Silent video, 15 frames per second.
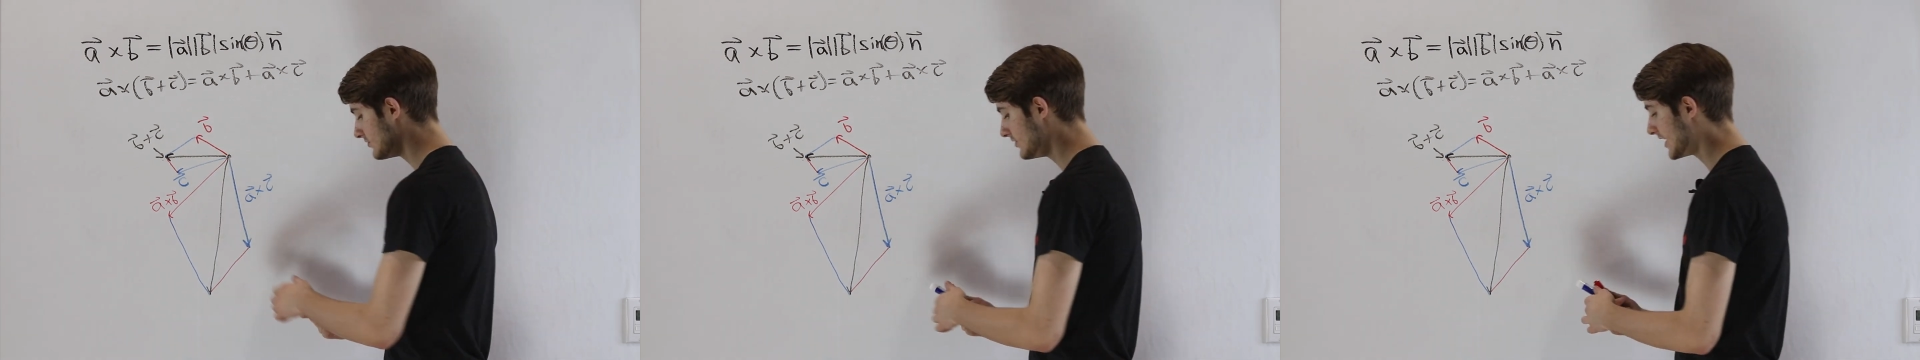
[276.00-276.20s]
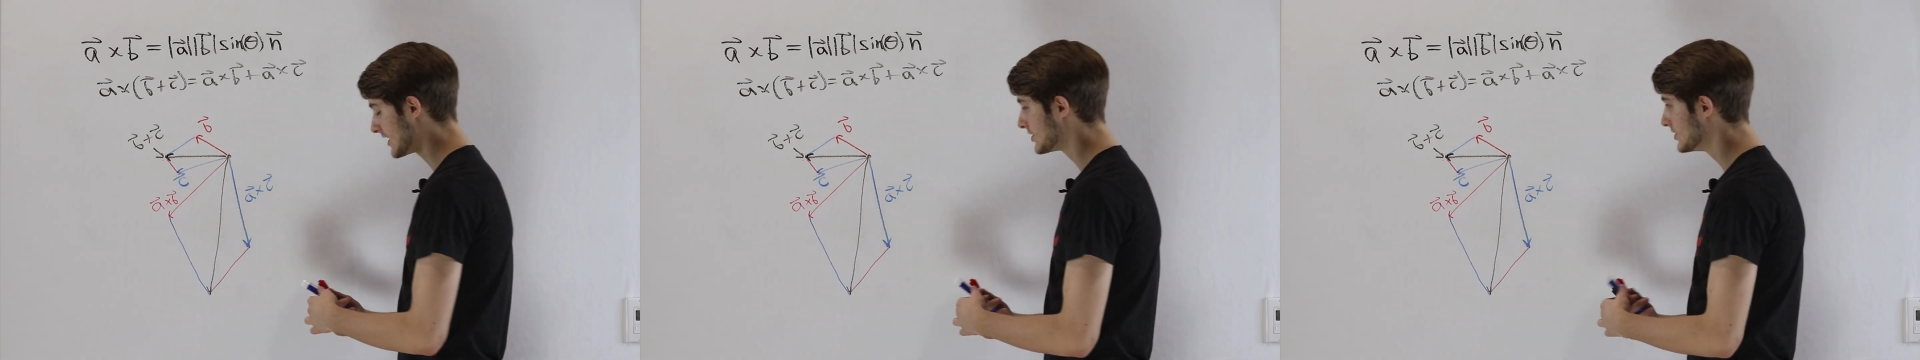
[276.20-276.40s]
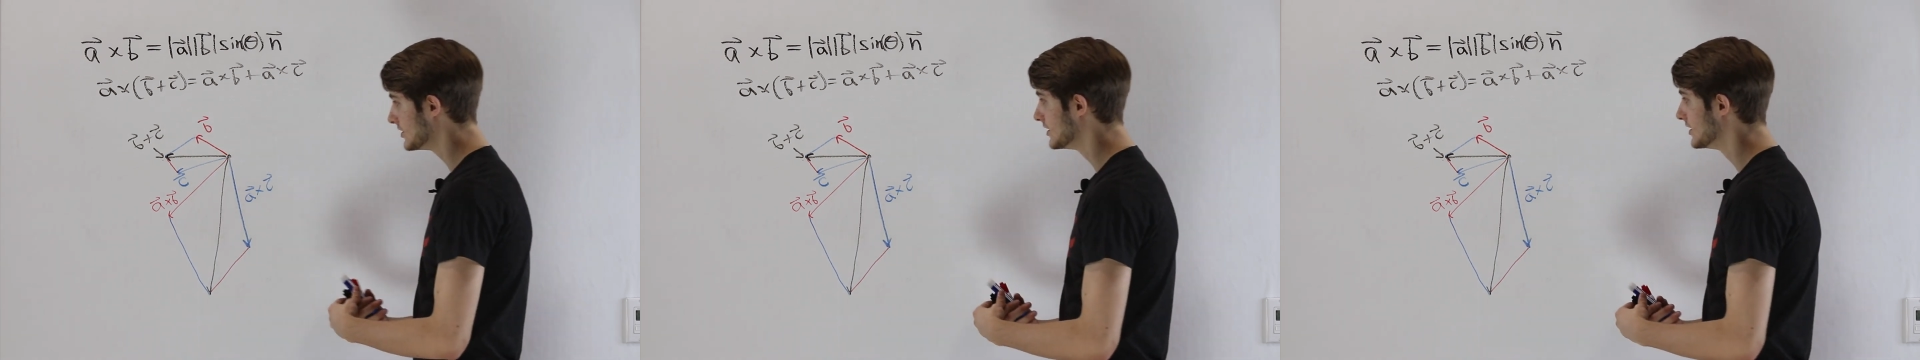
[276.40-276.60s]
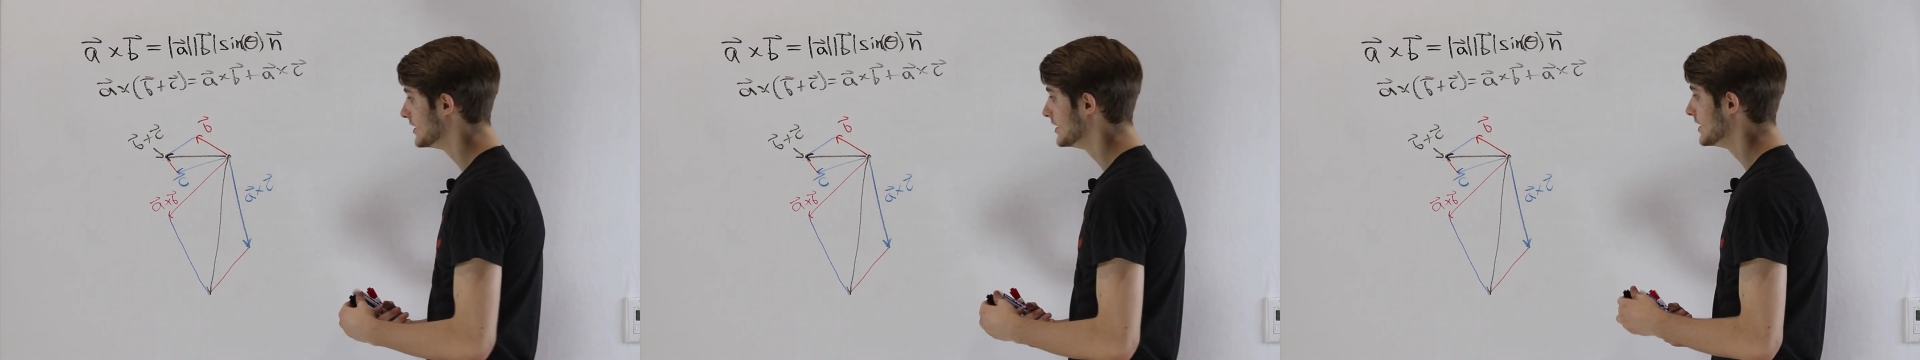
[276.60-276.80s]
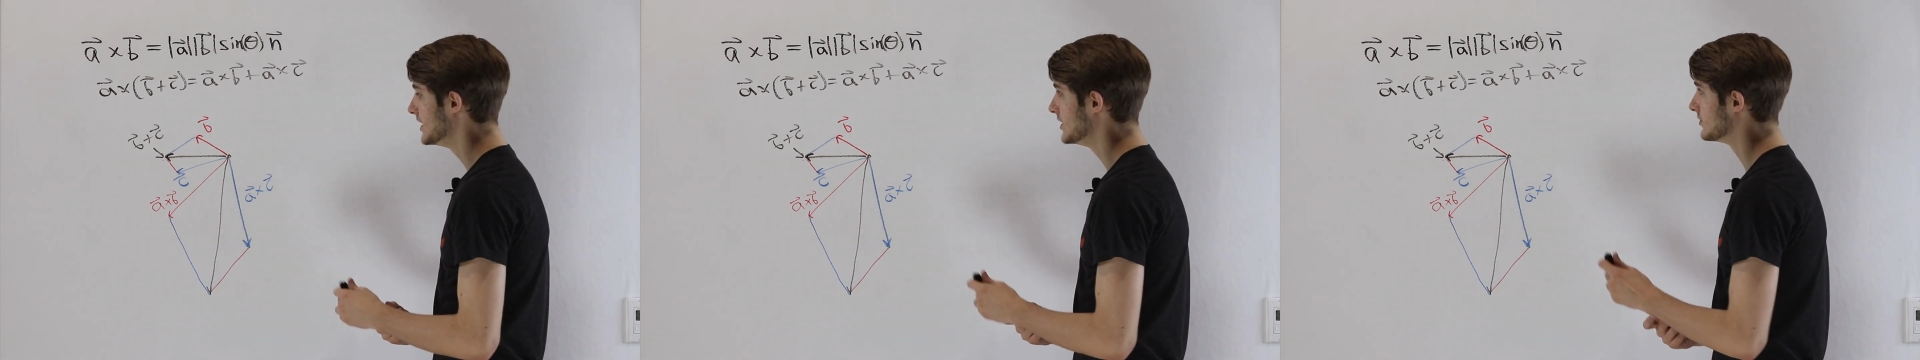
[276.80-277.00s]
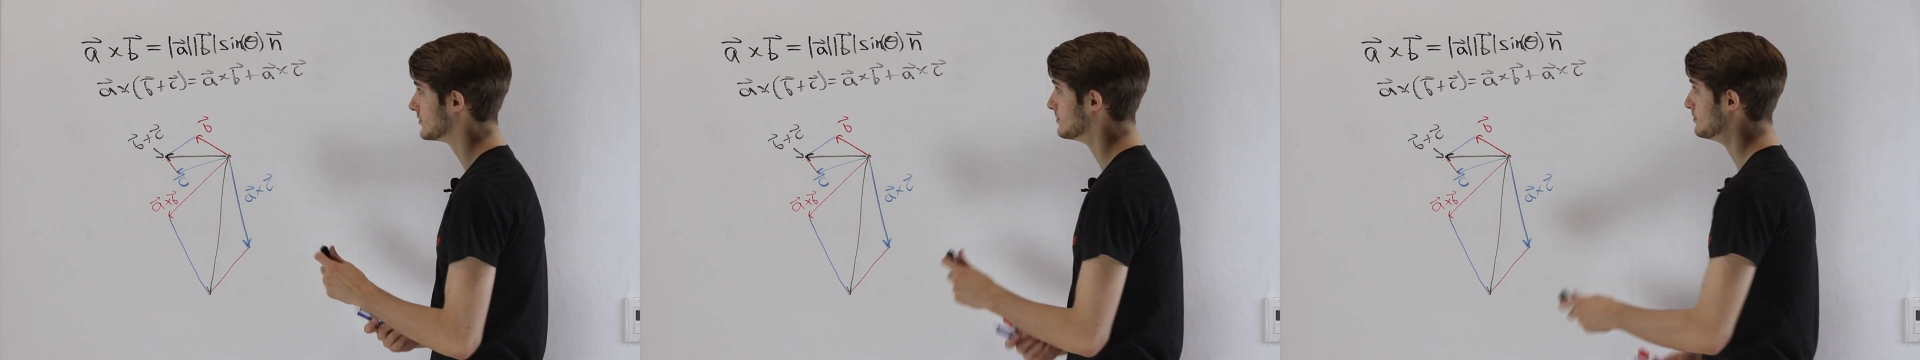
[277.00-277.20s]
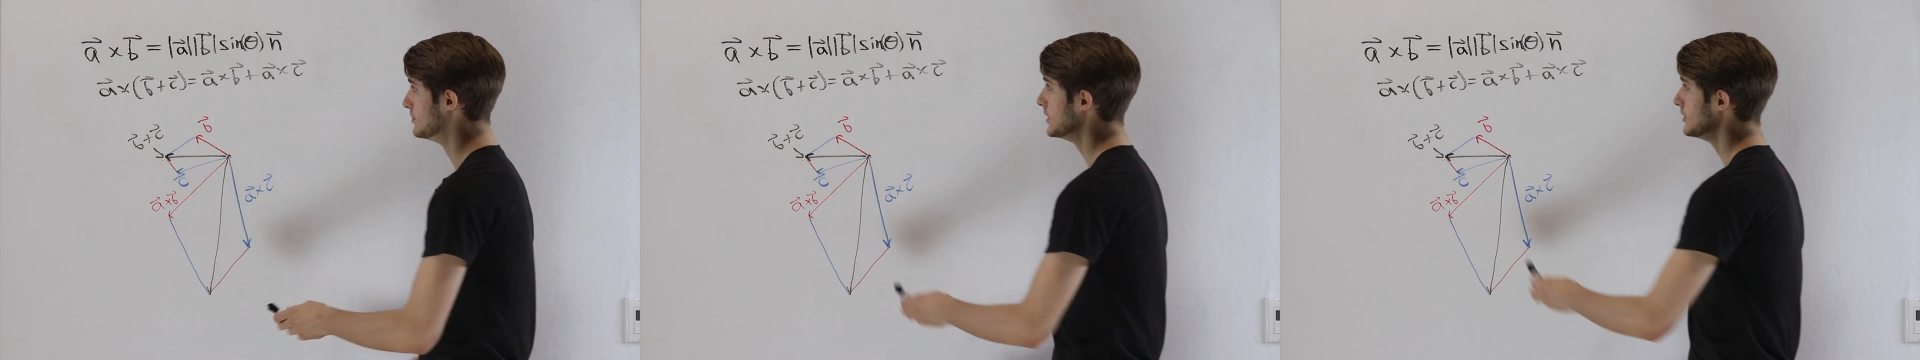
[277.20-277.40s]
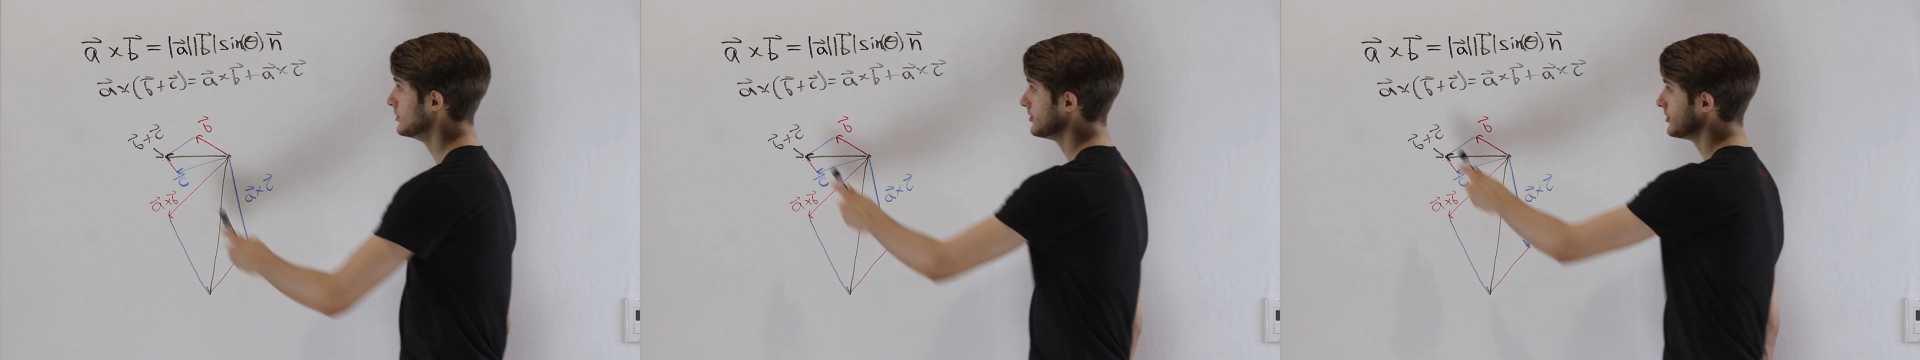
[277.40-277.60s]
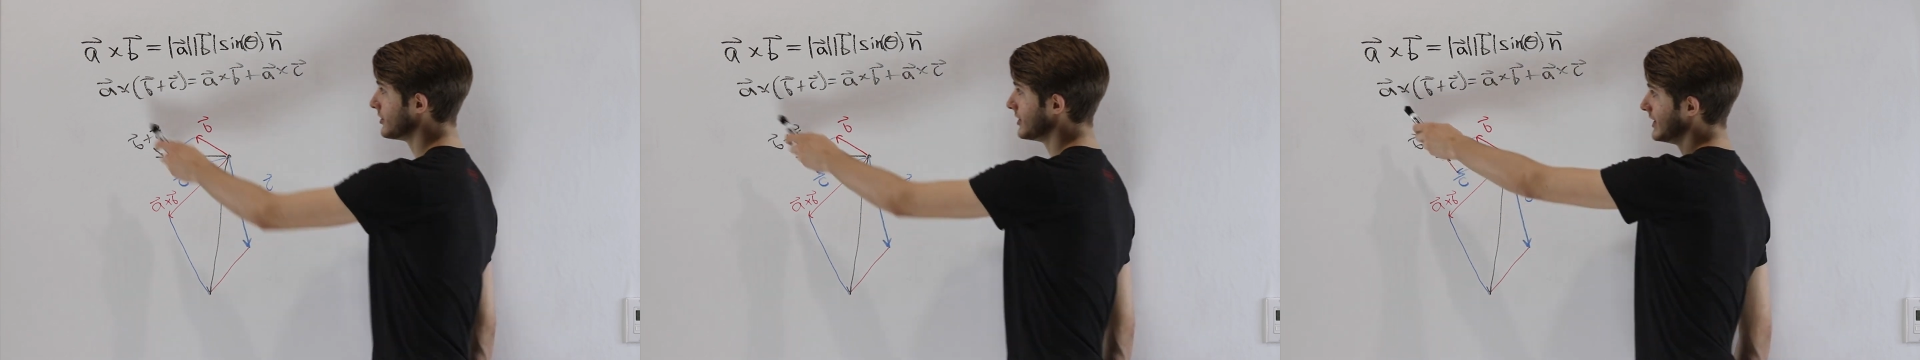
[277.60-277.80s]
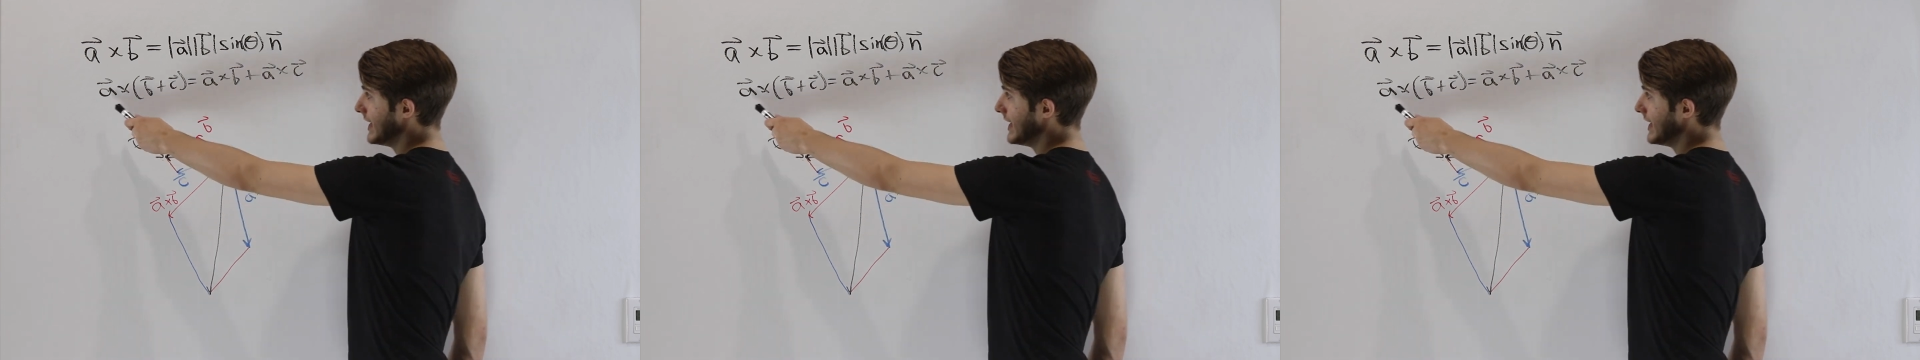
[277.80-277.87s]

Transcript: vector is both